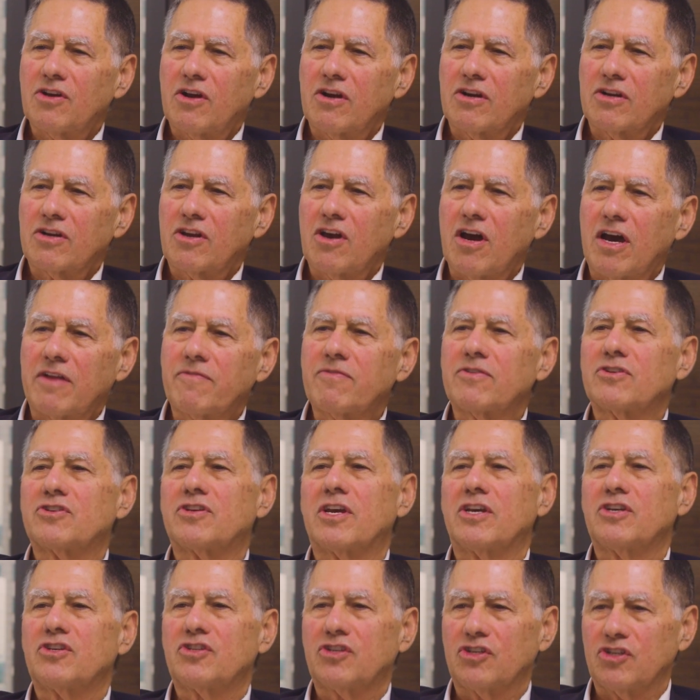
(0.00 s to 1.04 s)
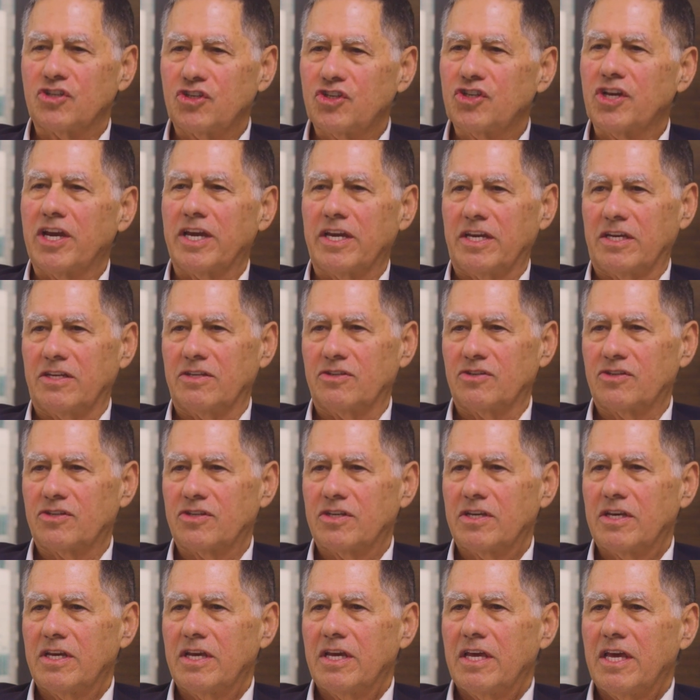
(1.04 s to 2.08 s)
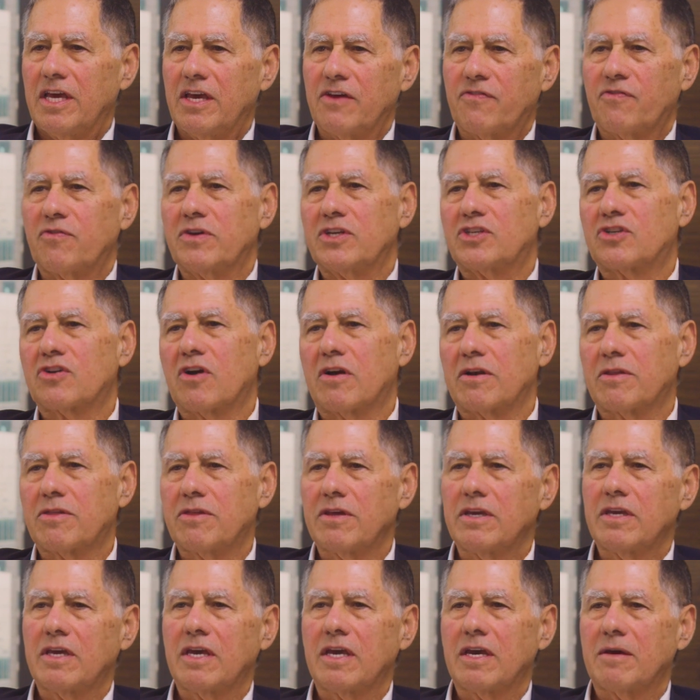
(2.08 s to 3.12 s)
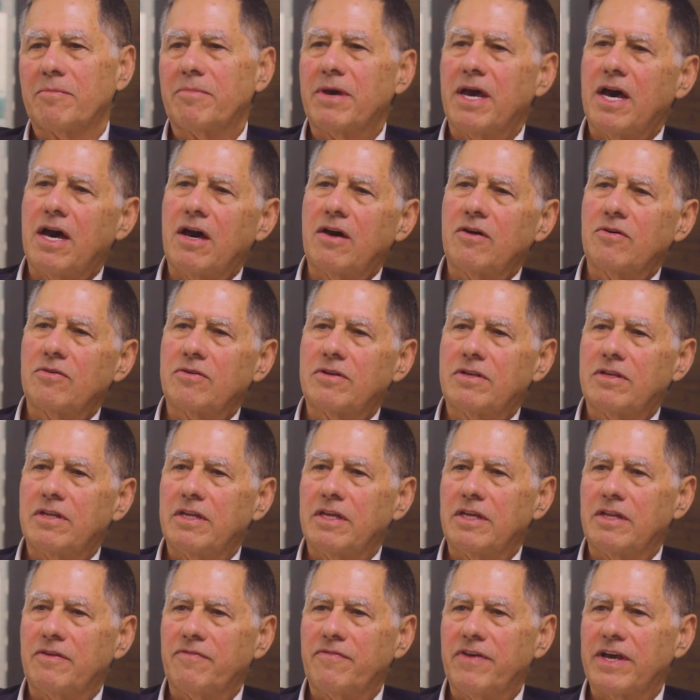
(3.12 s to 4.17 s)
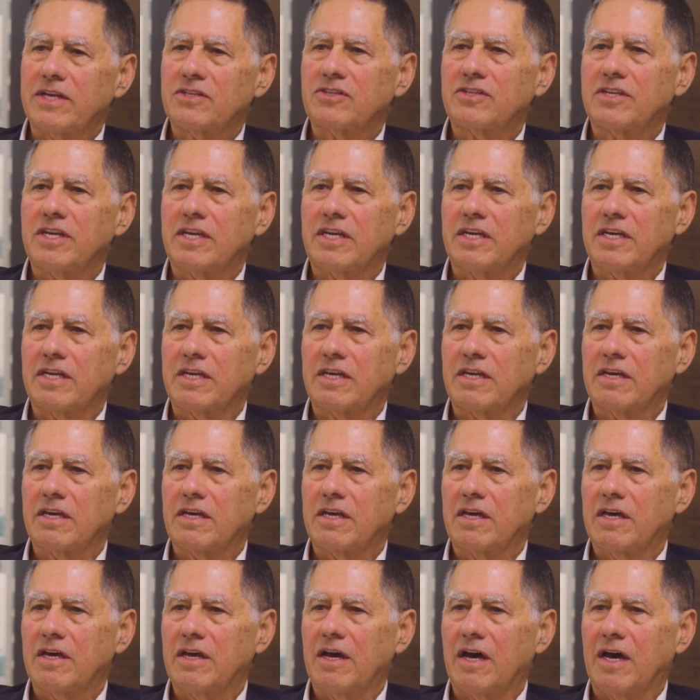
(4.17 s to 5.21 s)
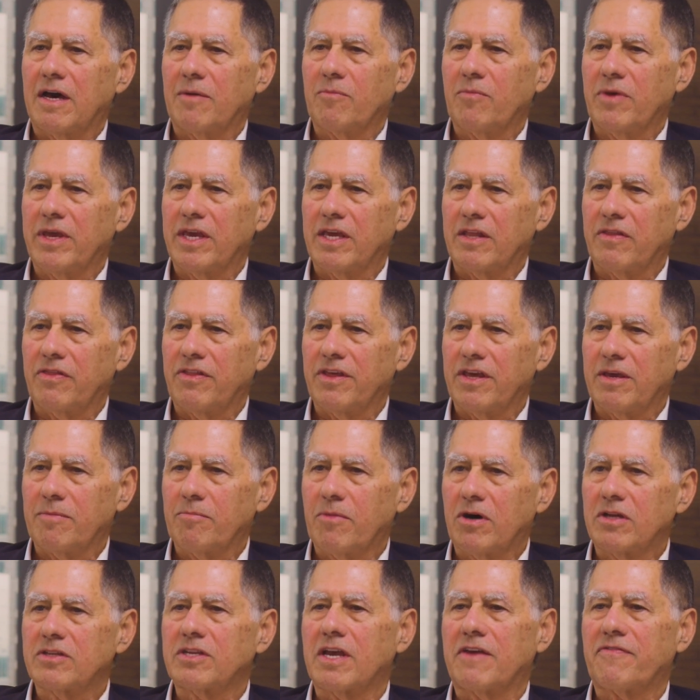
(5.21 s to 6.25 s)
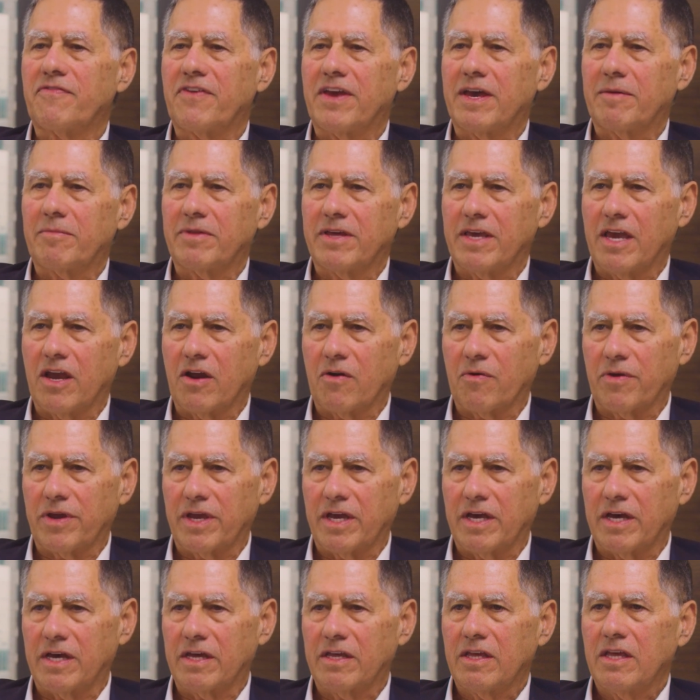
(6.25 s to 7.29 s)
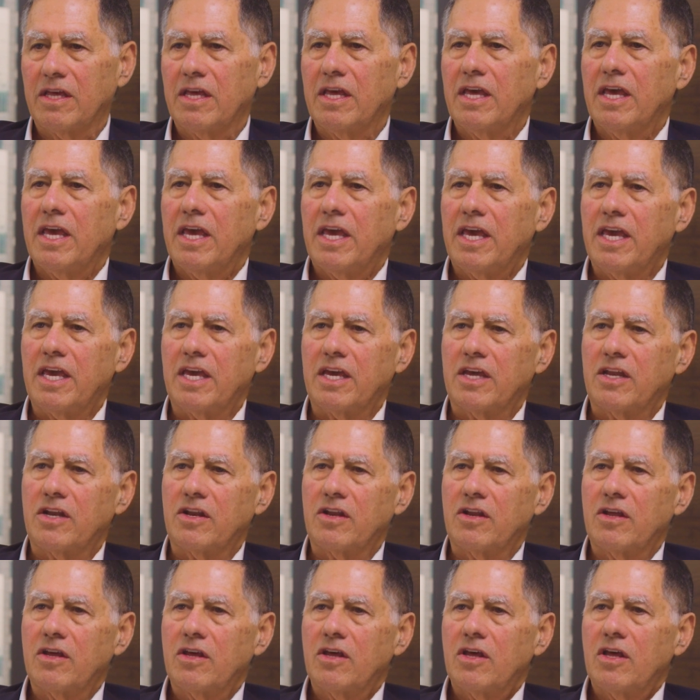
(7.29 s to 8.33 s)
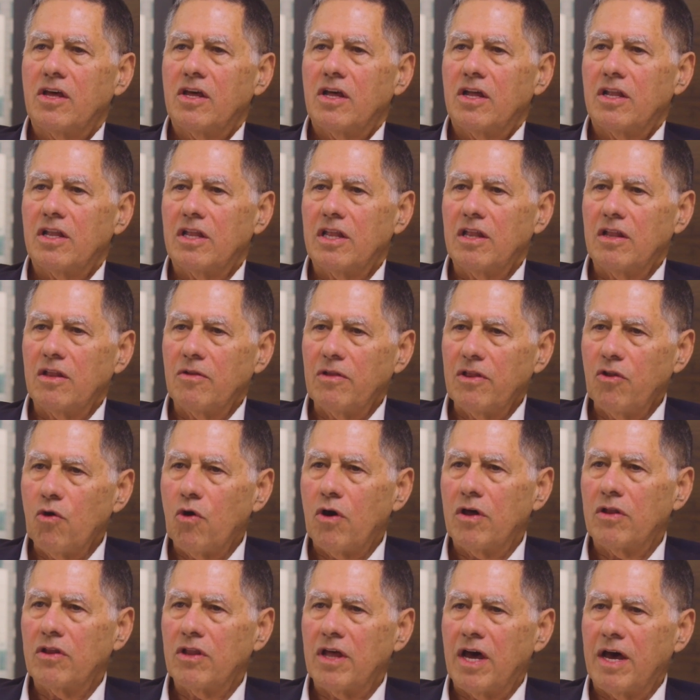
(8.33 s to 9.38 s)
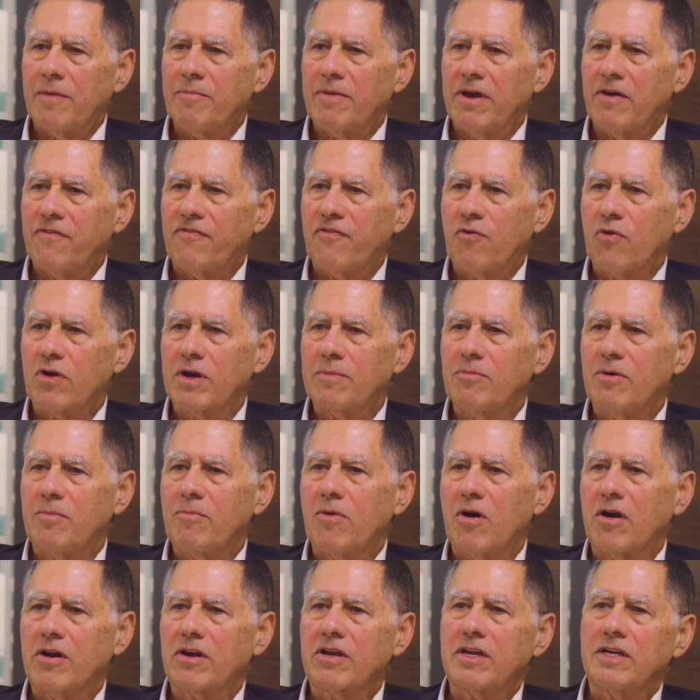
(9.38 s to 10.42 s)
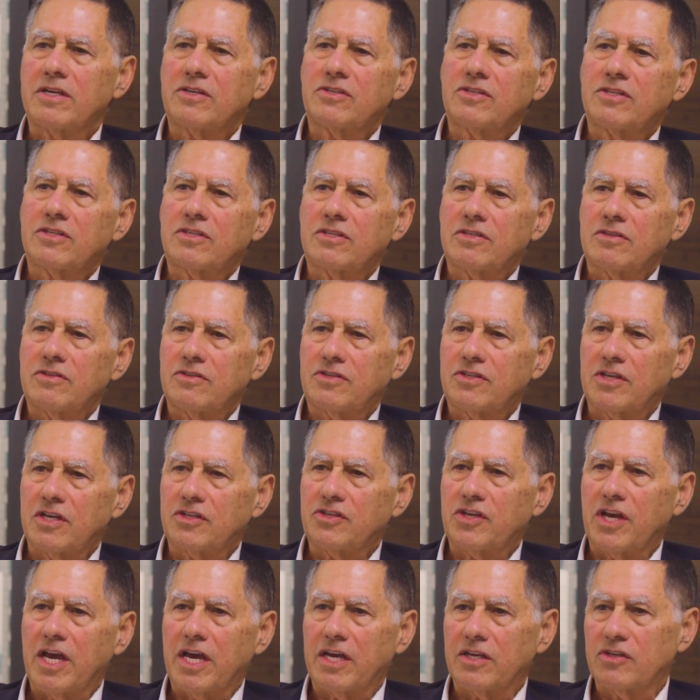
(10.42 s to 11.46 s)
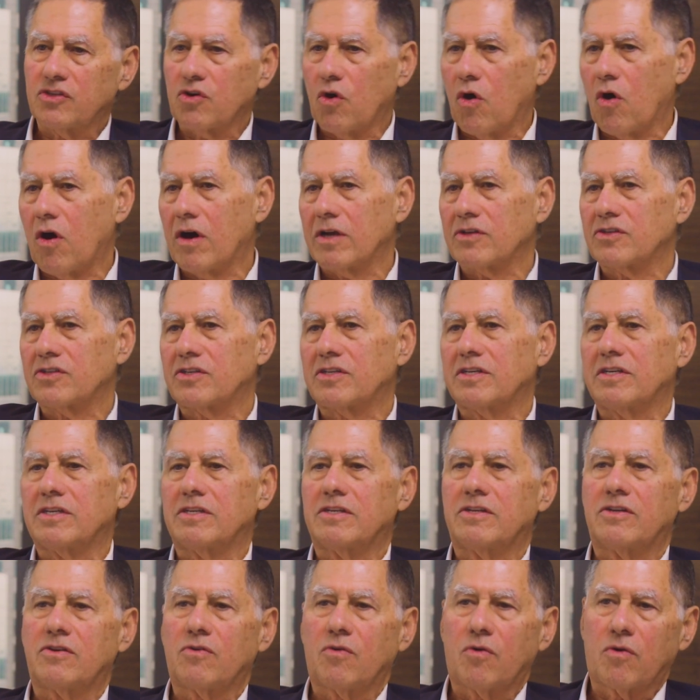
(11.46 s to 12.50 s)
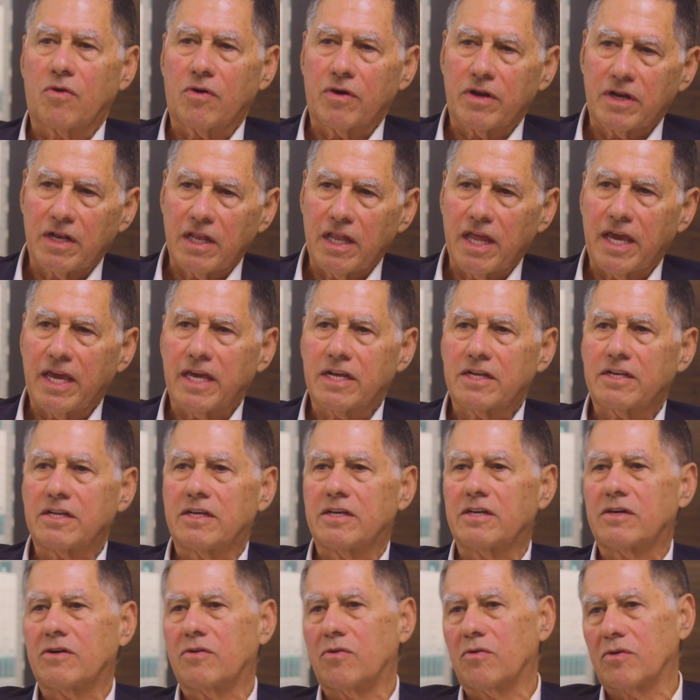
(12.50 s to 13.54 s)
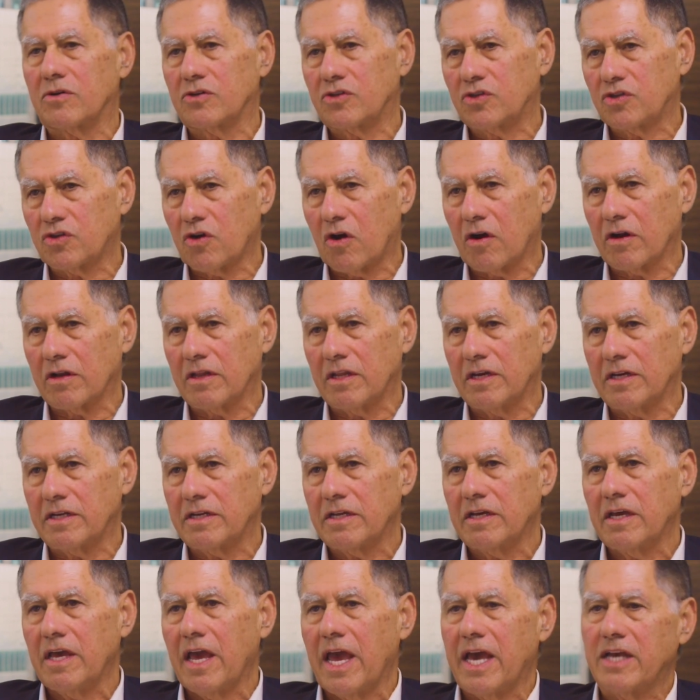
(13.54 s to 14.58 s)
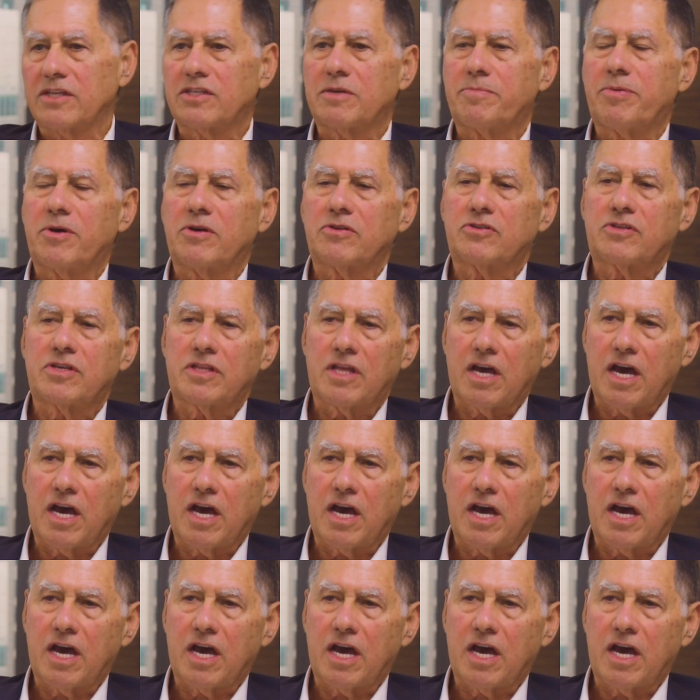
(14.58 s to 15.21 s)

our conversation change if we start thinking about investing in the multifamily area in affordable markets such as Austin or Atlanta or Charlotte, as opposed to